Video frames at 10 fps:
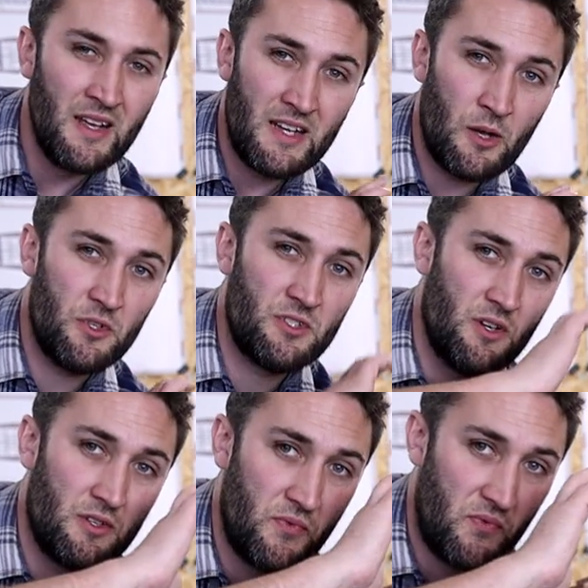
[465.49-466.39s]
Now we're
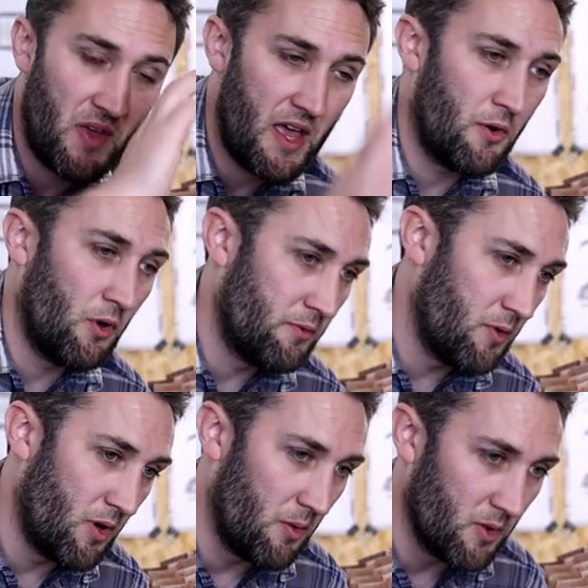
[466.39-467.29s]
starting to fair off the
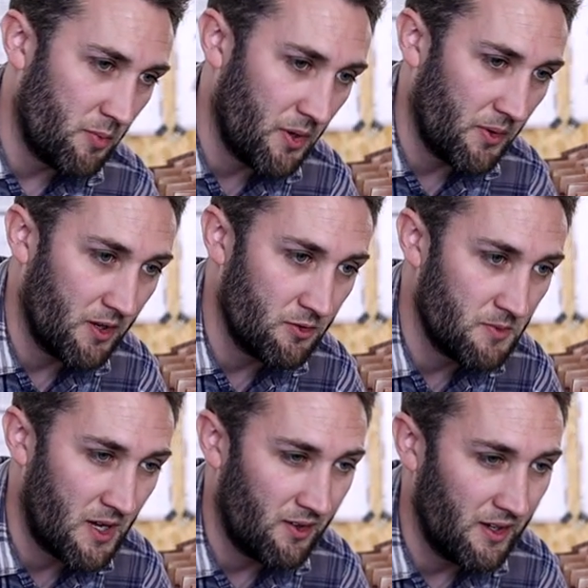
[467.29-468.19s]
bottom of the boat here as
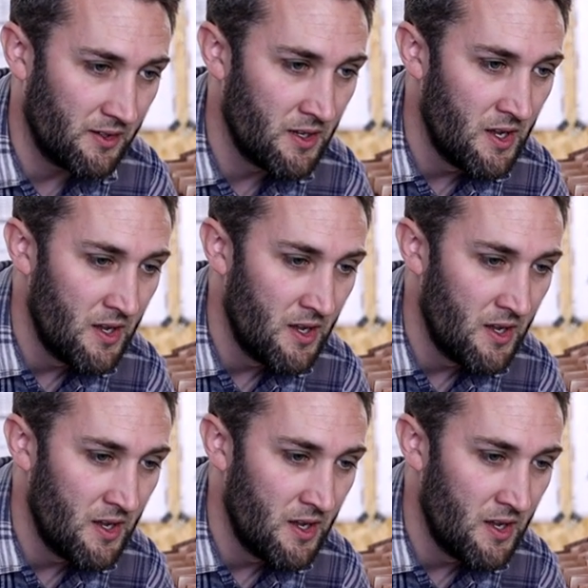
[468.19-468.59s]
well, and